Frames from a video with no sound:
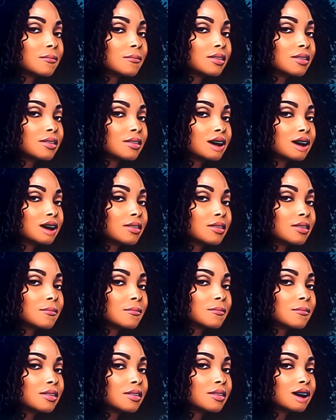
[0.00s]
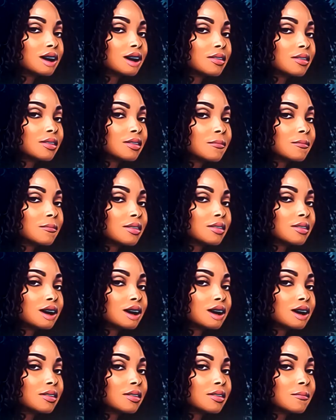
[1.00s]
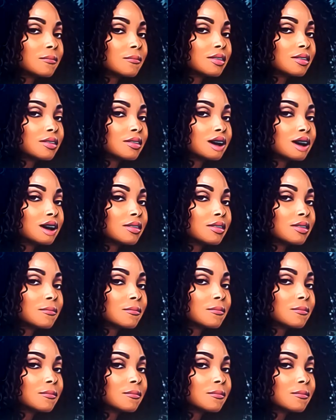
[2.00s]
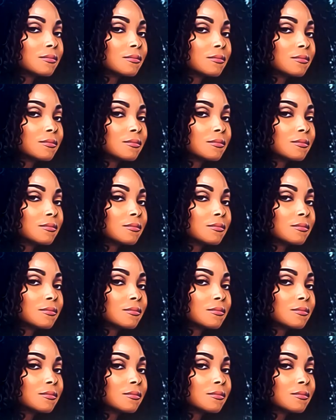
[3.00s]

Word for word: So then we hit the flashbacks. And so Drew was like, but